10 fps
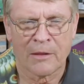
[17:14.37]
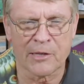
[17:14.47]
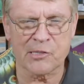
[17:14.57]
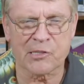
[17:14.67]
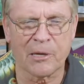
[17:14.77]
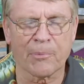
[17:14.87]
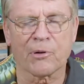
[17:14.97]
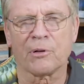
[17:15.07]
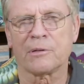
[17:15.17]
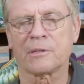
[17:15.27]
This is
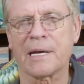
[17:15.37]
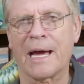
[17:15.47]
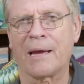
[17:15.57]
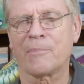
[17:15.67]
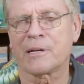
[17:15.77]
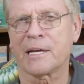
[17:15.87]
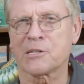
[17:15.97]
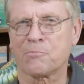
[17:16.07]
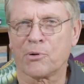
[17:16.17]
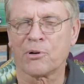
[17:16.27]
typical time that
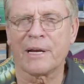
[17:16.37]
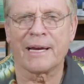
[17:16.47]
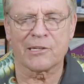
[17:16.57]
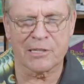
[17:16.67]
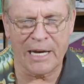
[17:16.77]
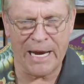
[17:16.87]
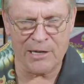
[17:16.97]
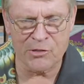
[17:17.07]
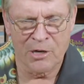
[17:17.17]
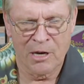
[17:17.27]
takes bird eggs to
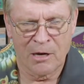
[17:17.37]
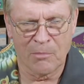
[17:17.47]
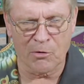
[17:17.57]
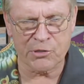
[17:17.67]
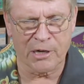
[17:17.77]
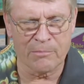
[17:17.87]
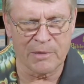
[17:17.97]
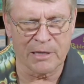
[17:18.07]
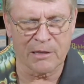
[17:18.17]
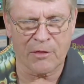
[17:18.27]
hatch. Most of
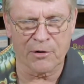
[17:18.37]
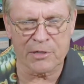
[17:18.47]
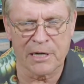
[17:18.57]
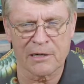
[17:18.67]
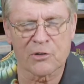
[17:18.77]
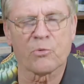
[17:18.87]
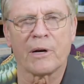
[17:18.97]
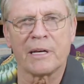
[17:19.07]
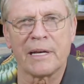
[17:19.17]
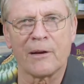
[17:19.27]
them in the 13 to
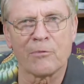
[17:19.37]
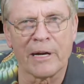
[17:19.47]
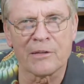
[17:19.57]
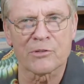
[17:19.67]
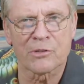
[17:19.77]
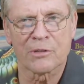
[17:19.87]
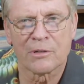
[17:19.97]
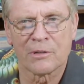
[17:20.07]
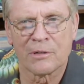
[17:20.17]
20-day range.